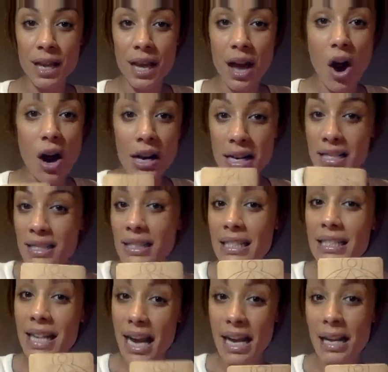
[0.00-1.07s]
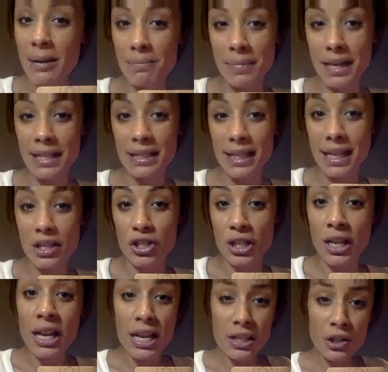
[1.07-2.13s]
Honestly, take up meditation.
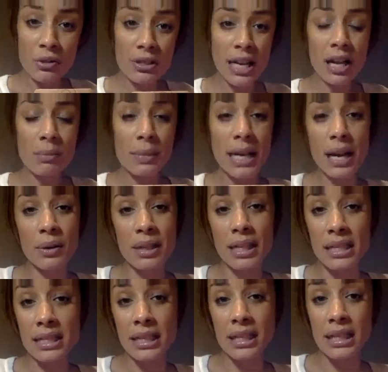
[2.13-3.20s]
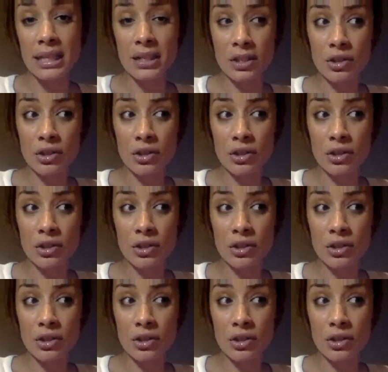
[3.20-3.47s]
You tell me how easy it is.